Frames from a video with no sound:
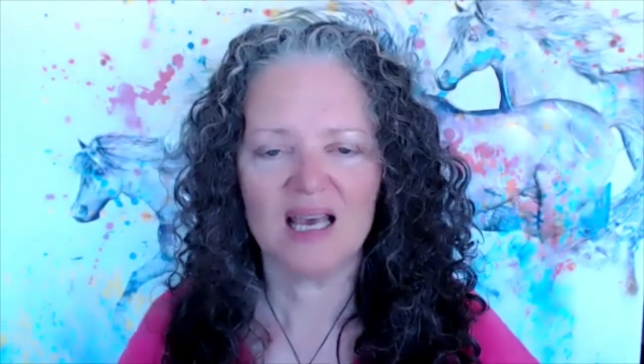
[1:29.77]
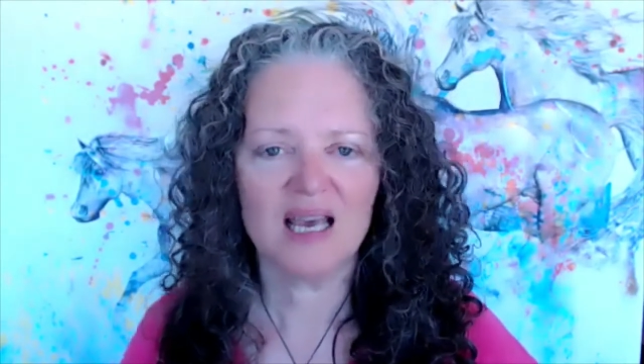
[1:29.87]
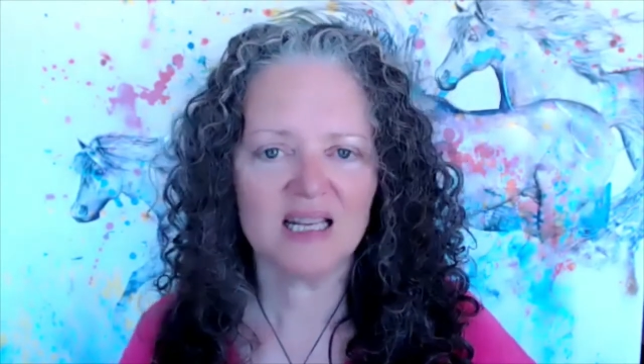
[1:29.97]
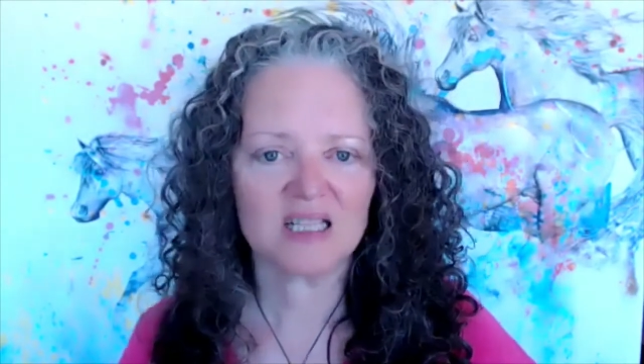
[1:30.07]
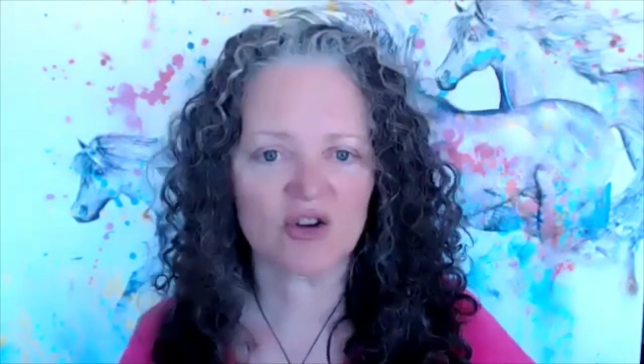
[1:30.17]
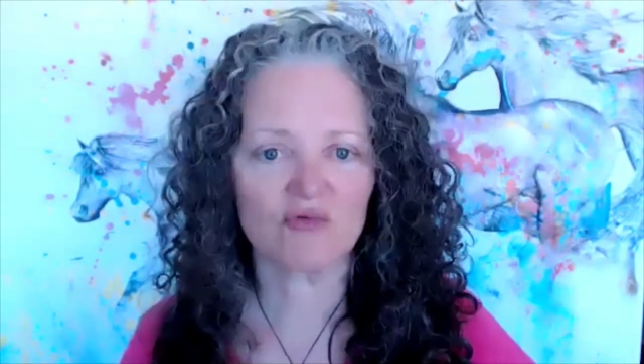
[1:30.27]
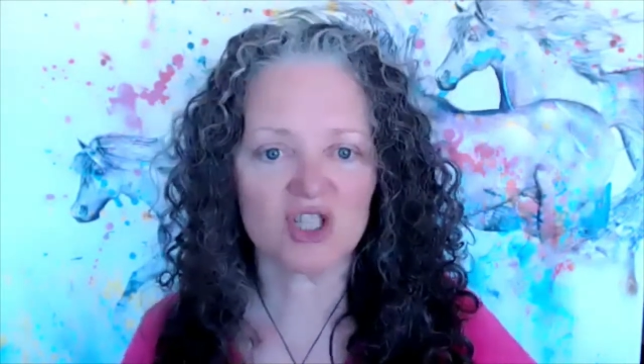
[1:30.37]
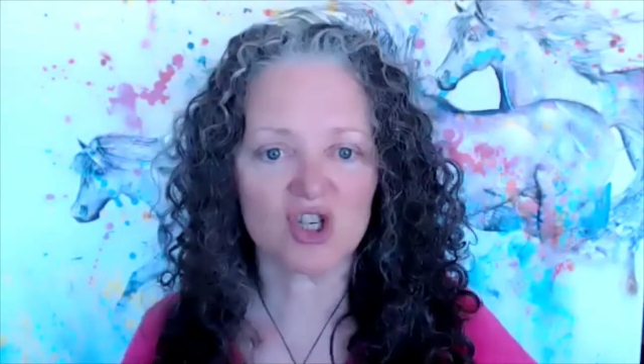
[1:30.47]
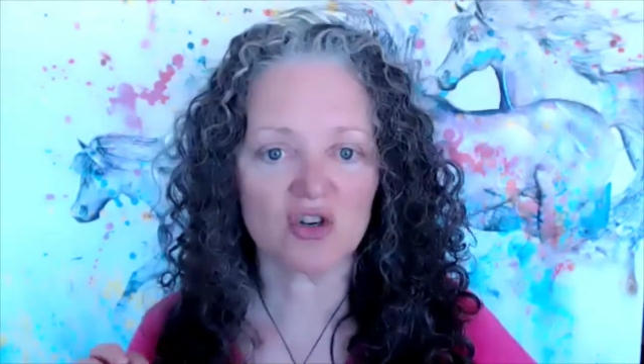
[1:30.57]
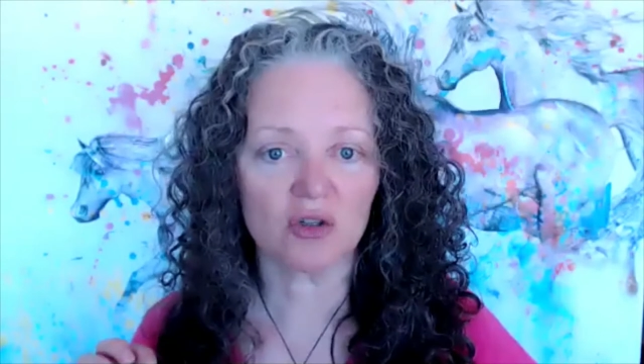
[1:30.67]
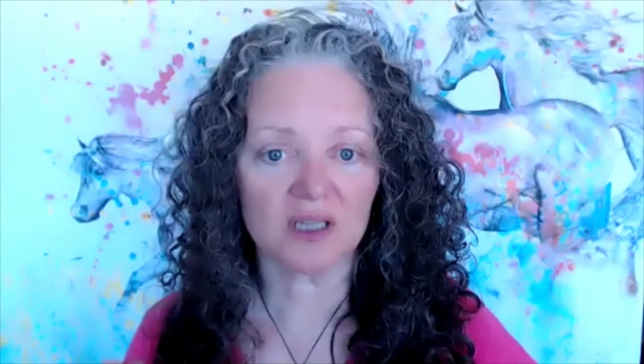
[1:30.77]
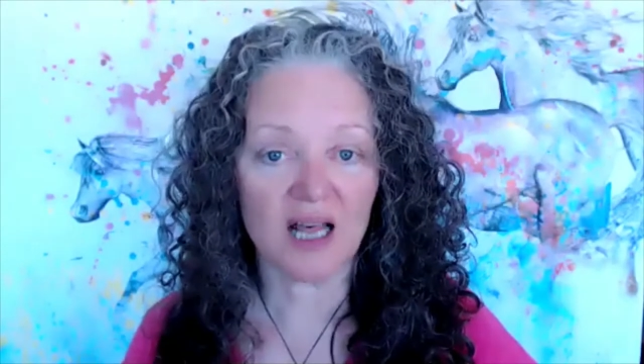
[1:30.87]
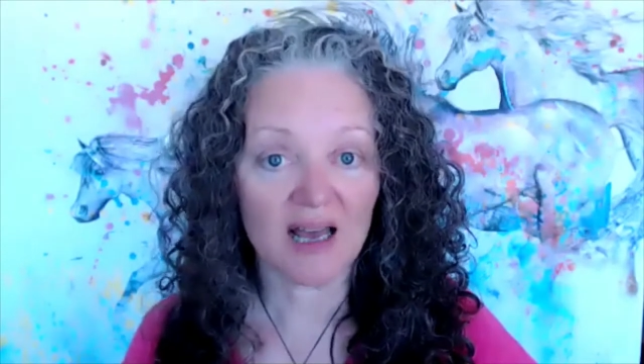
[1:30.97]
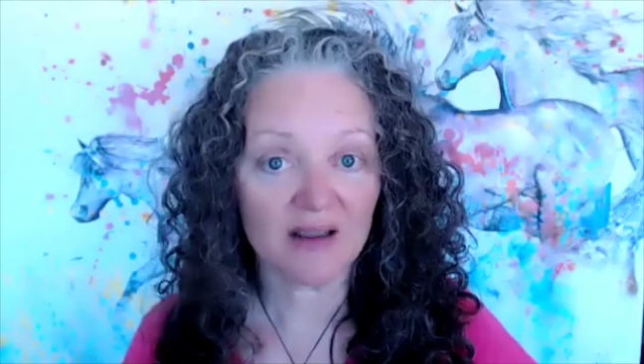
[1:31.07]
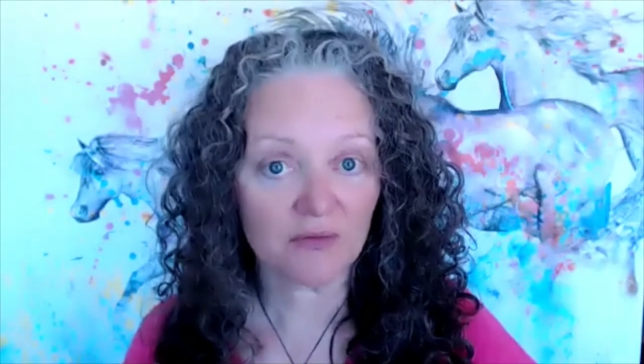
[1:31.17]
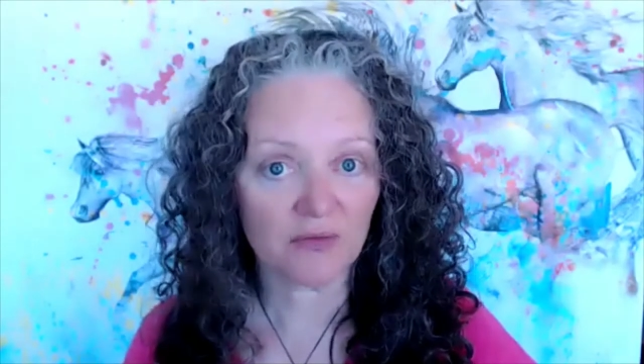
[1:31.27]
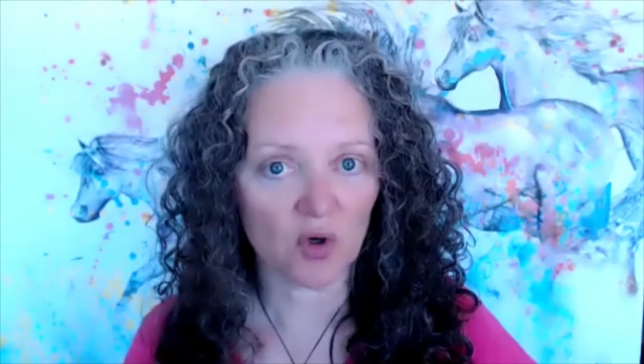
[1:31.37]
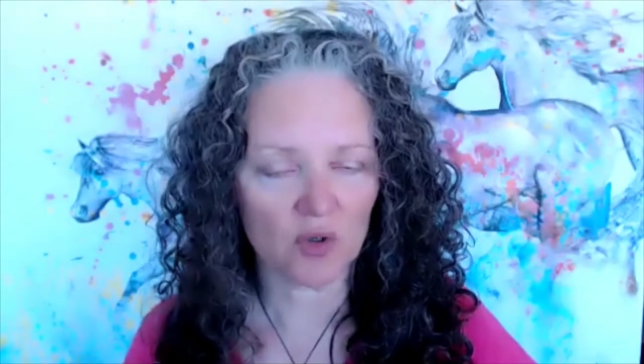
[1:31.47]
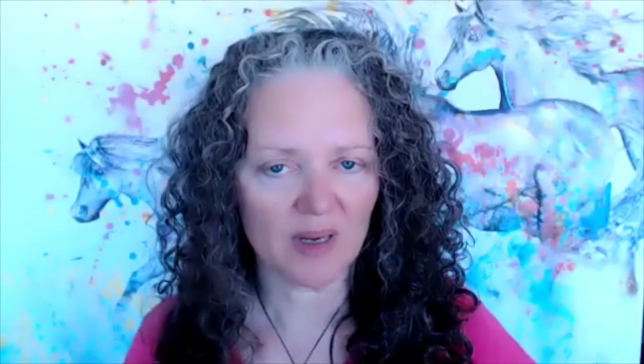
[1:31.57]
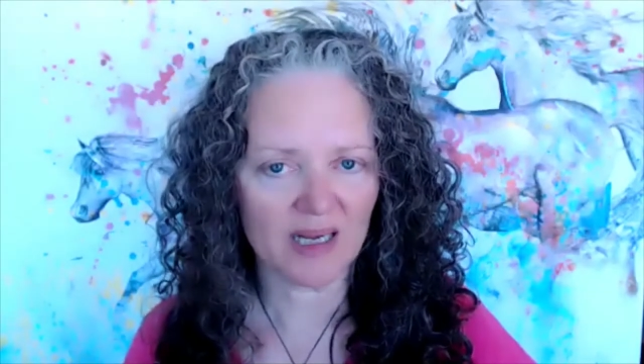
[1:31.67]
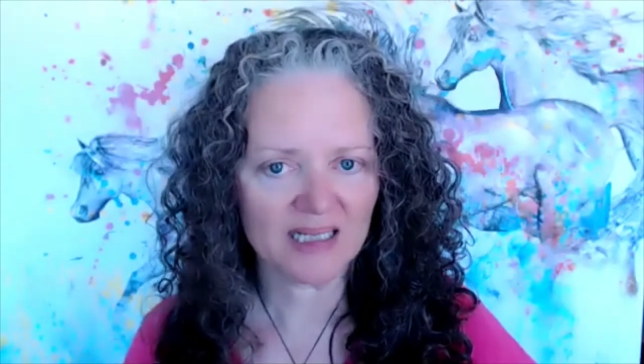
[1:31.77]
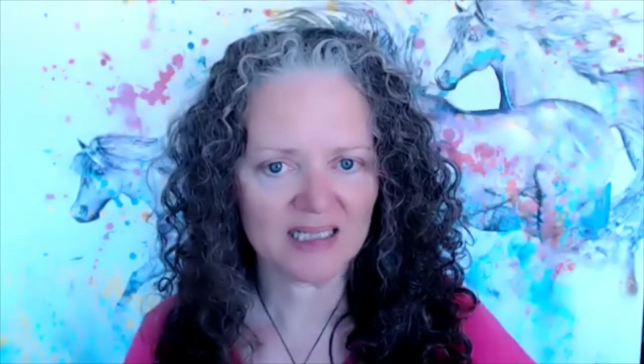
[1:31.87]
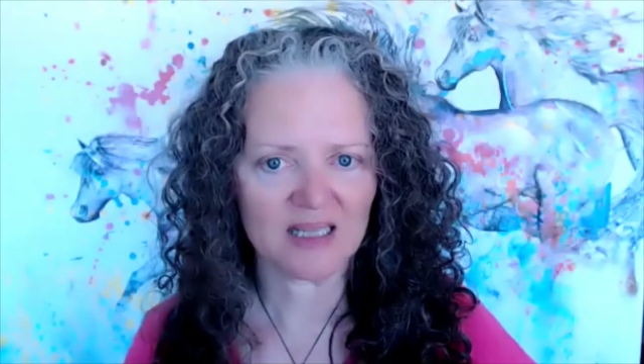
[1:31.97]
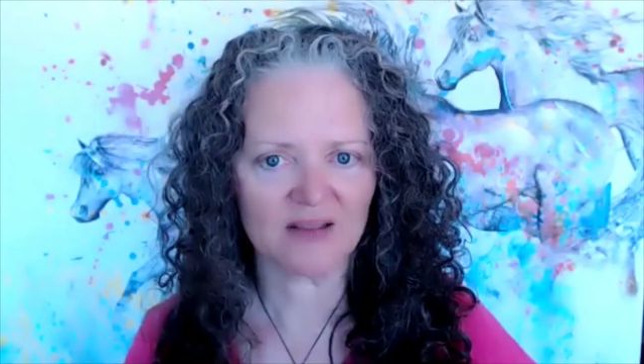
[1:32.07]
In its original live format,